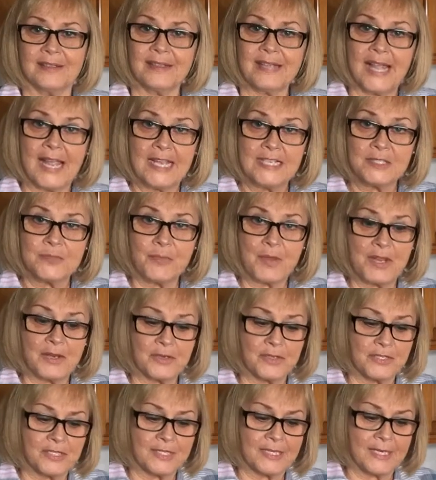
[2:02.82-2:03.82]
at last
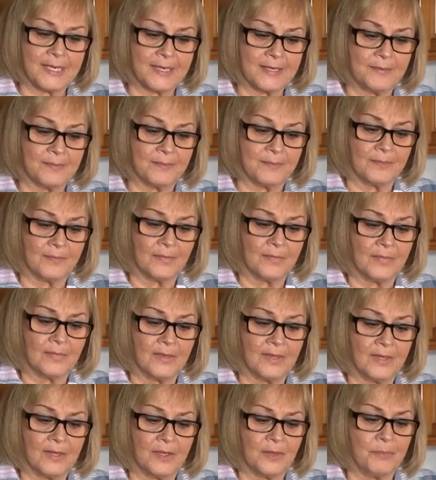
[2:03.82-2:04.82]
Peter said,
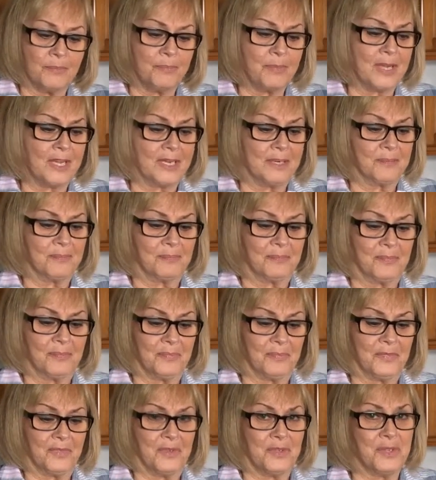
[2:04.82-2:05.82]
"But
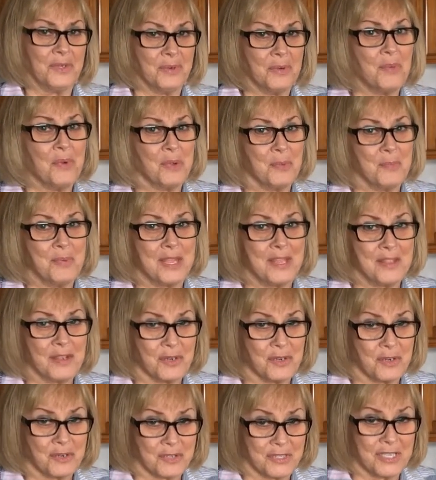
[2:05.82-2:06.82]
you will be
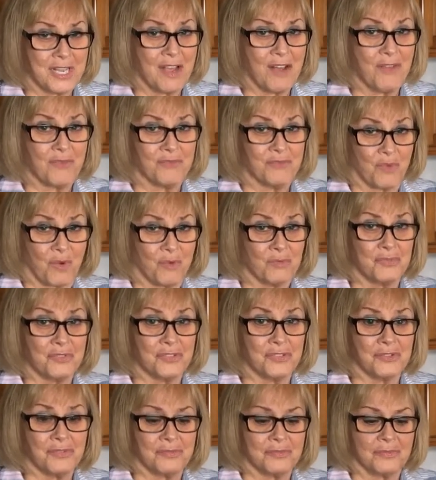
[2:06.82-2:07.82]
there yourself,
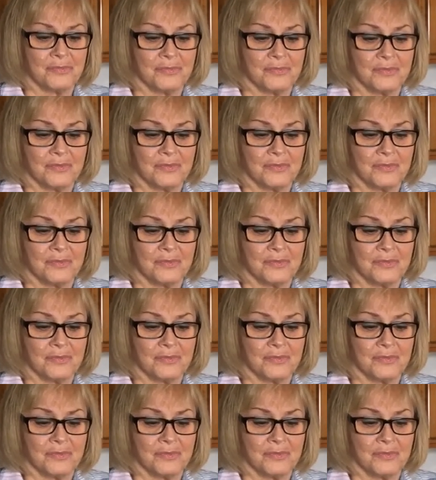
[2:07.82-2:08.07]
won't you?"